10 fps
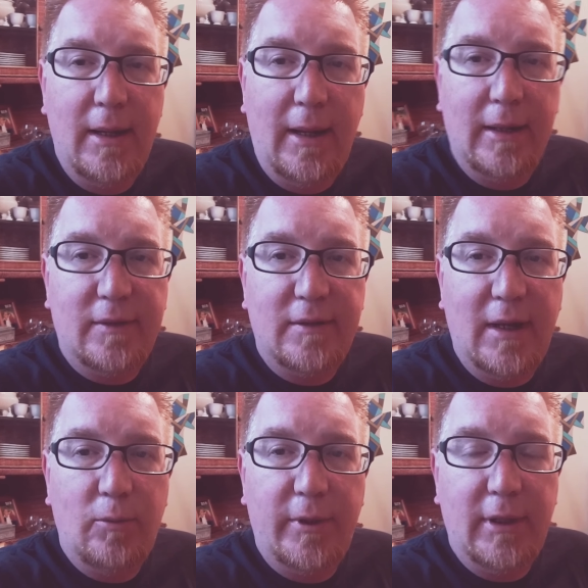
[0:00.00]
at the
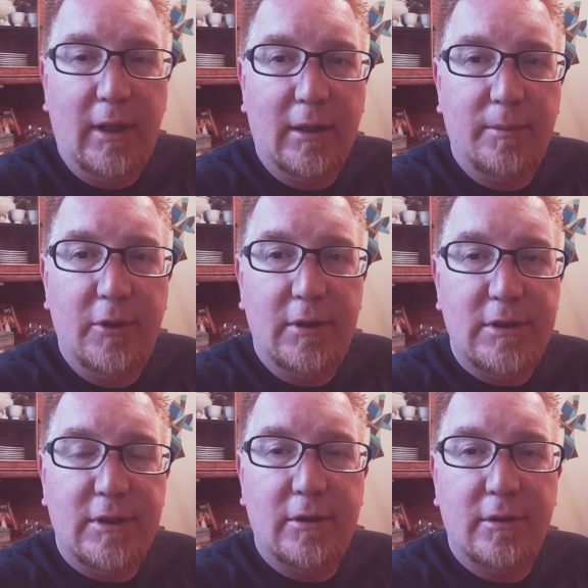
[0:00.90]
Ted Whitlock Community
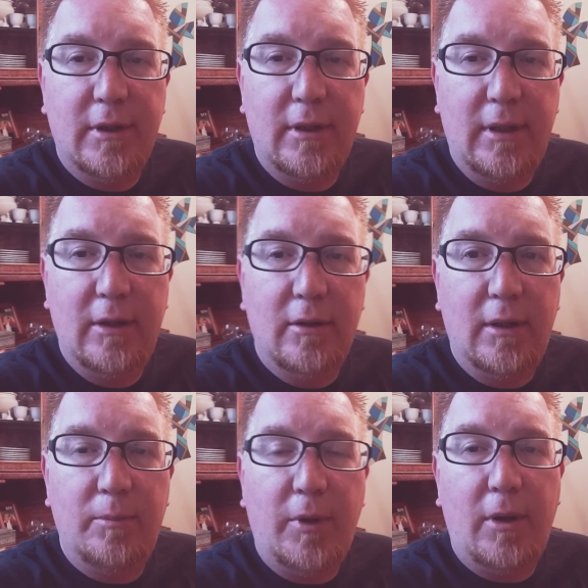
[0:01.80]
Center here
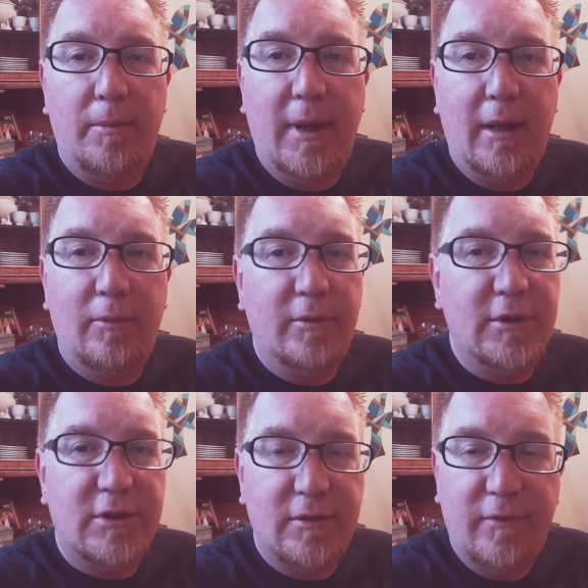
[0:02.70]
in Palm Bay. And I want
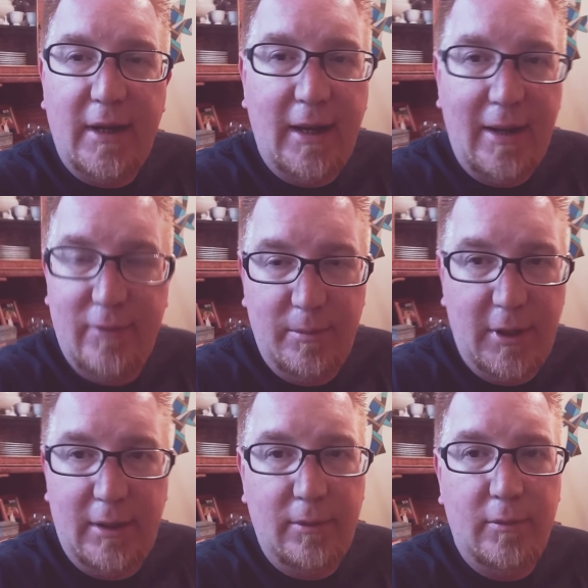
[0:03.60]
to just invite
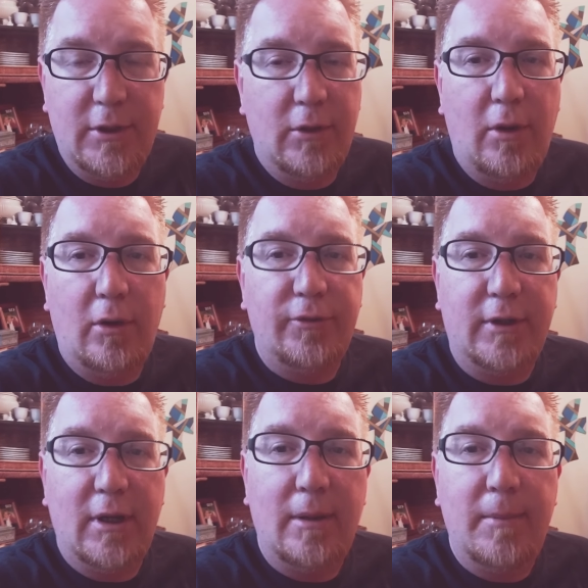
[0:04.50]
everybody. We want you all to
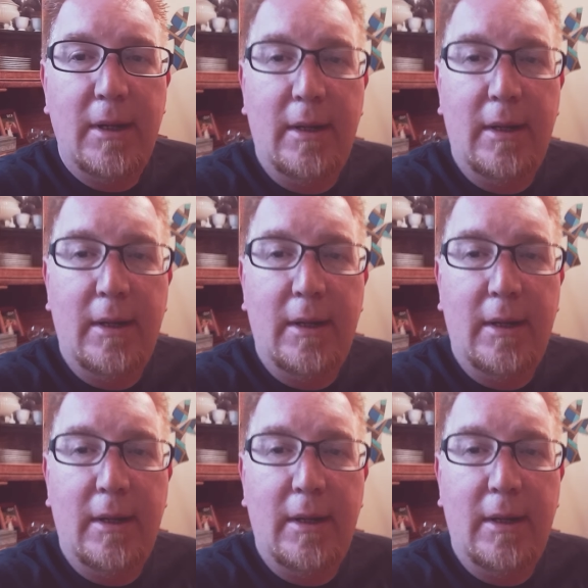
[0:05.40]
come.